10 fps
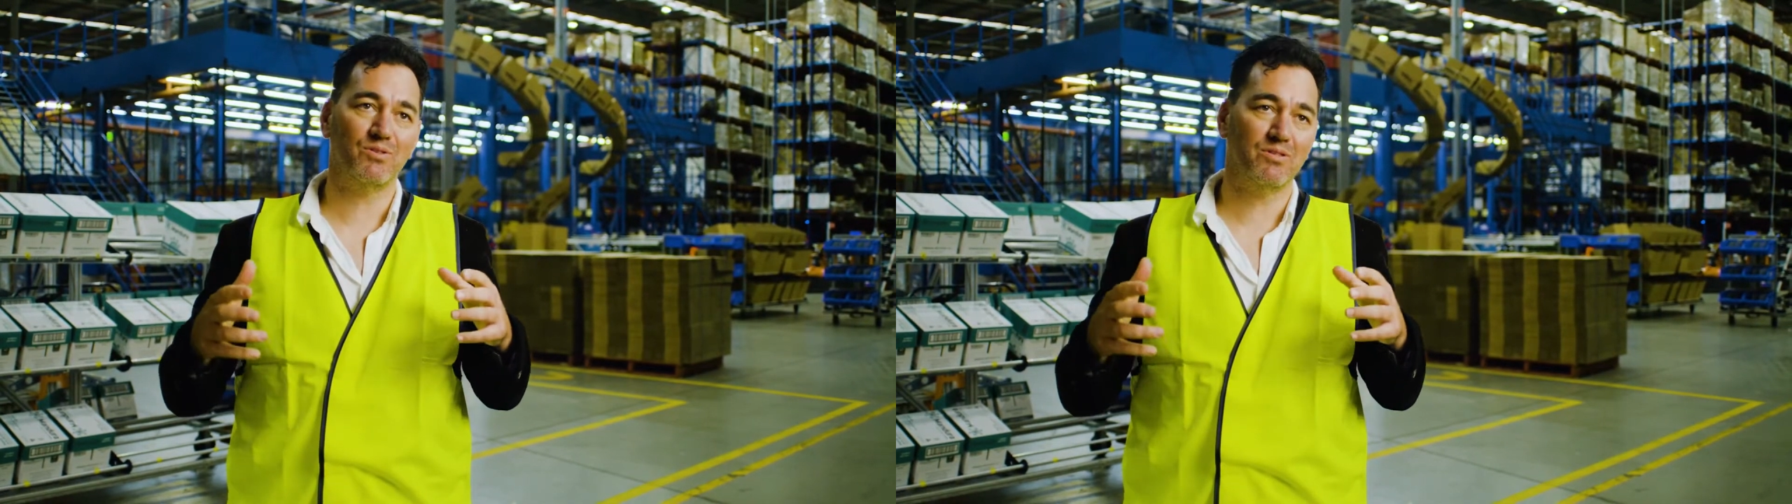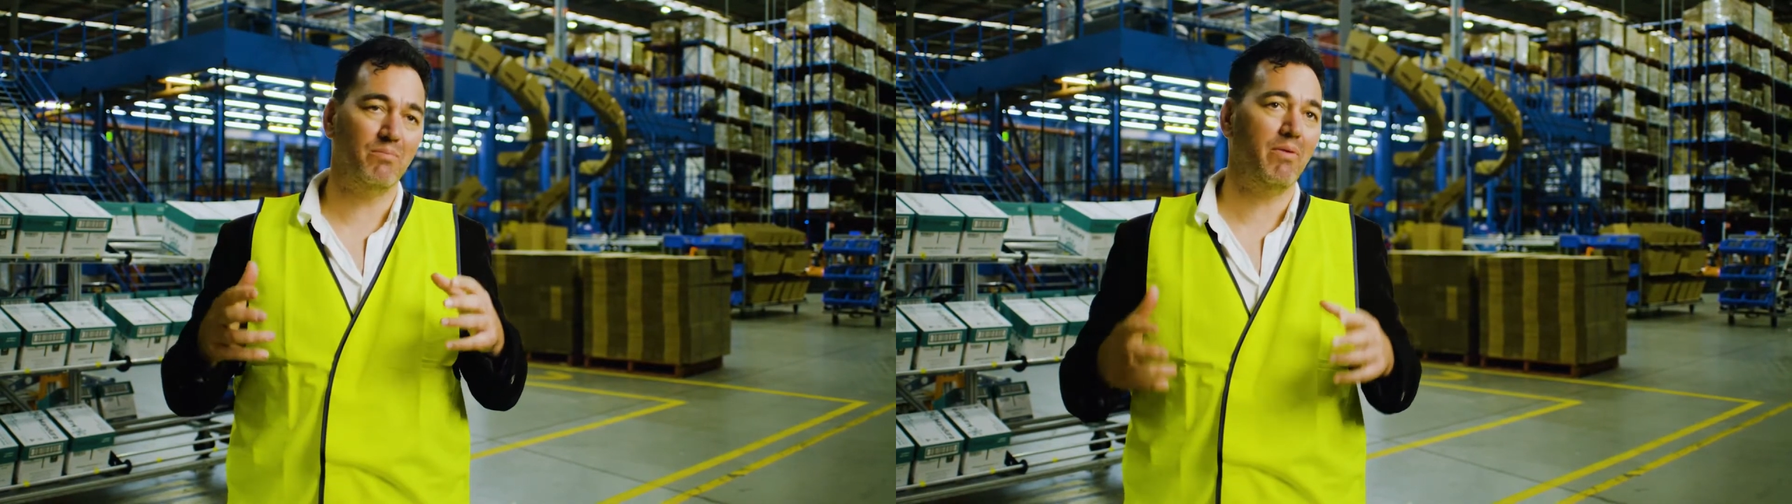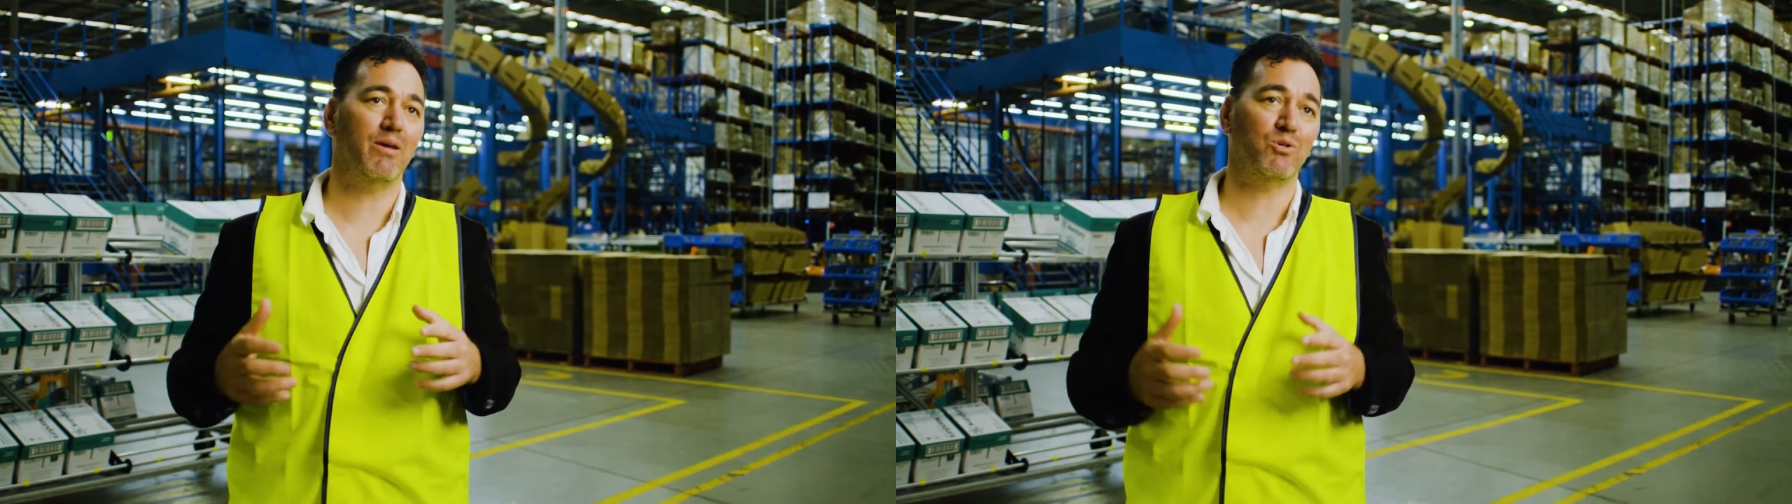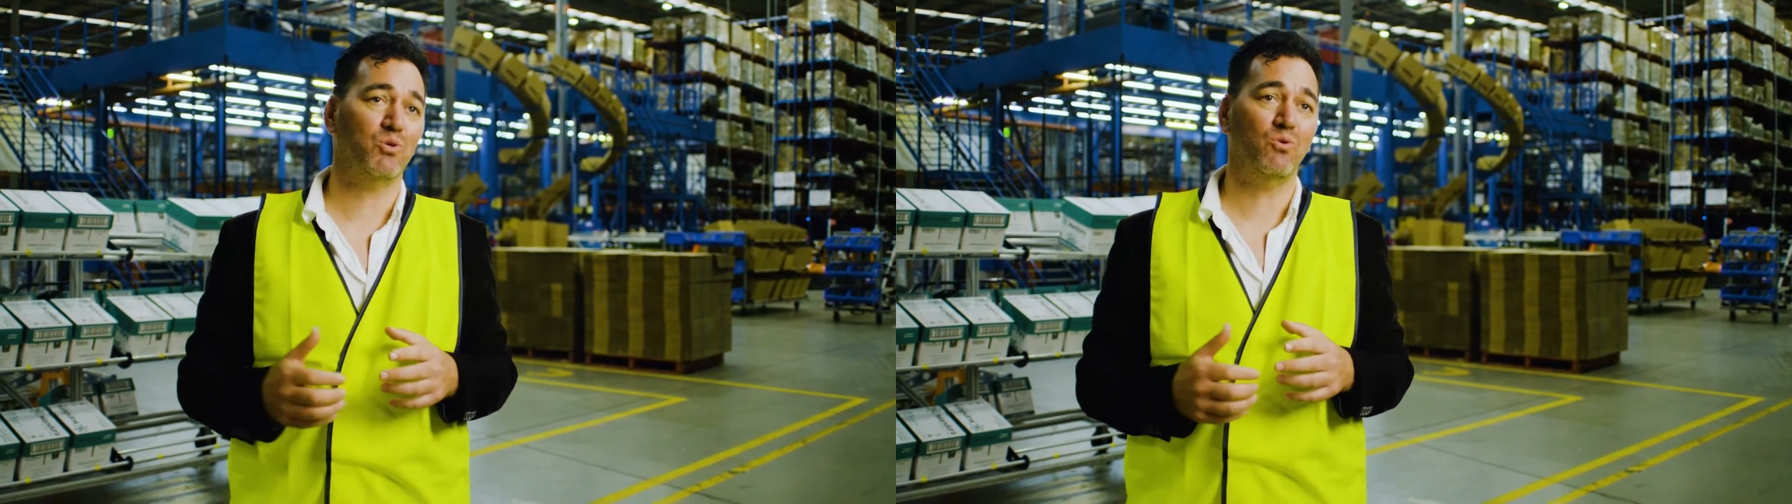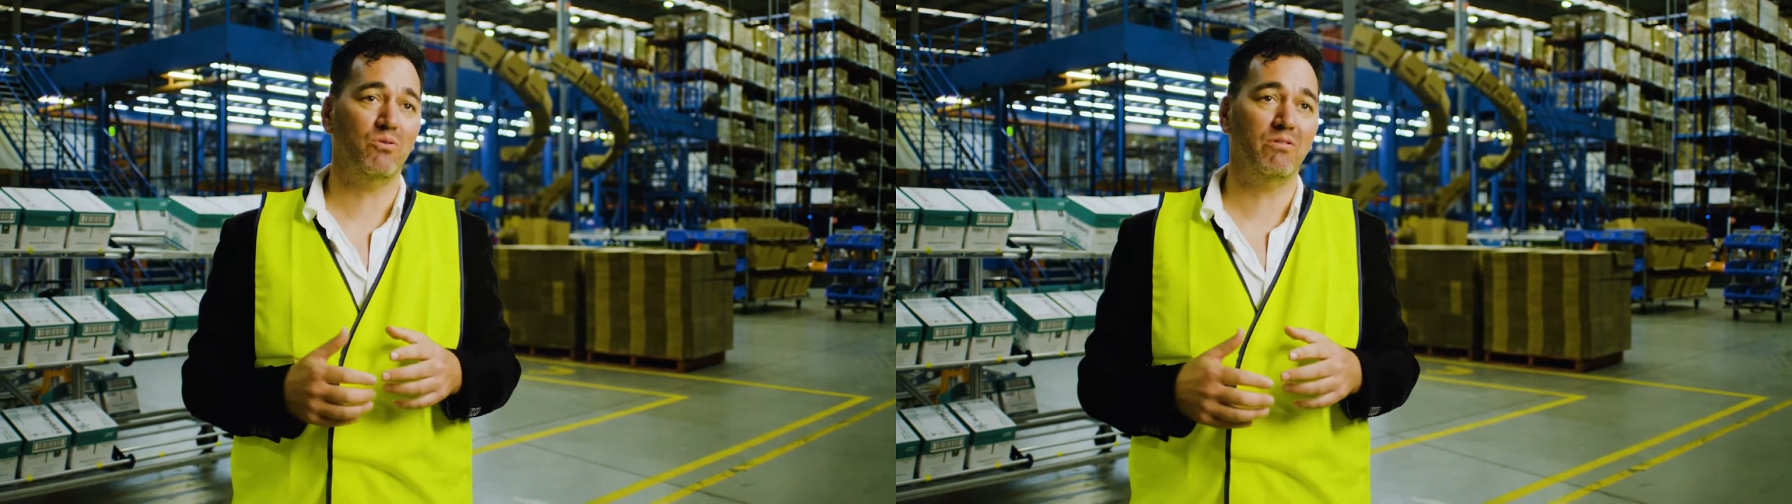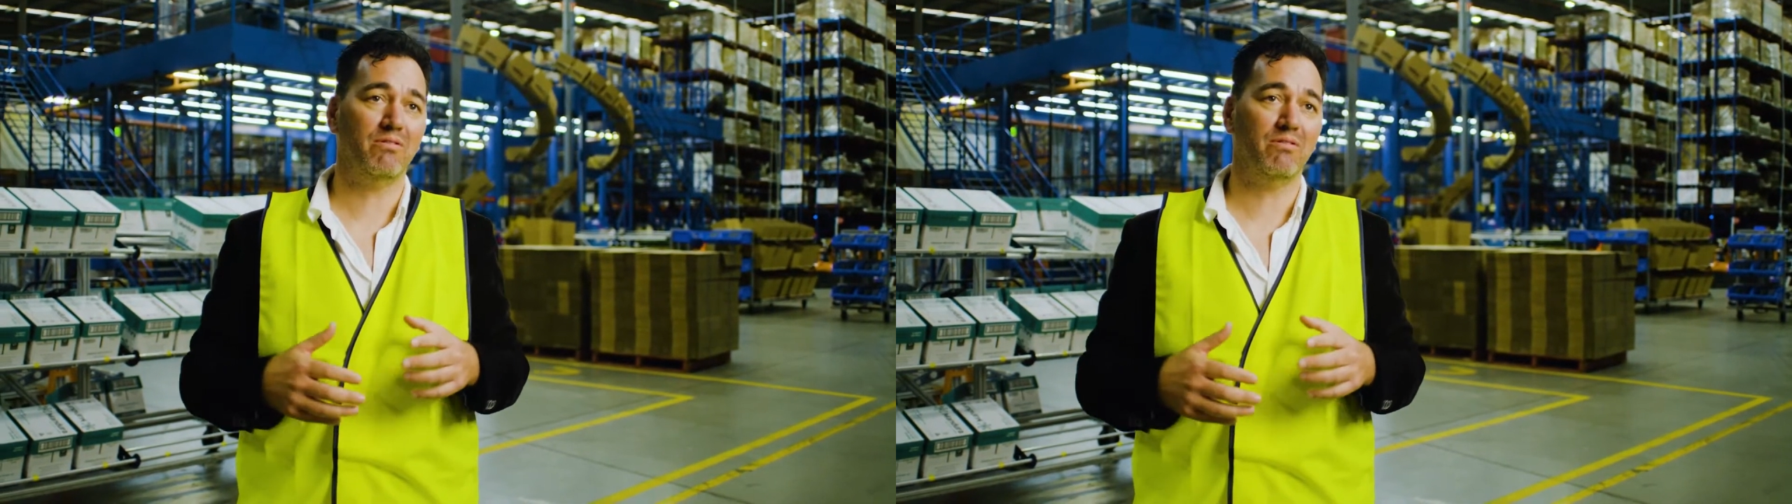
to make sure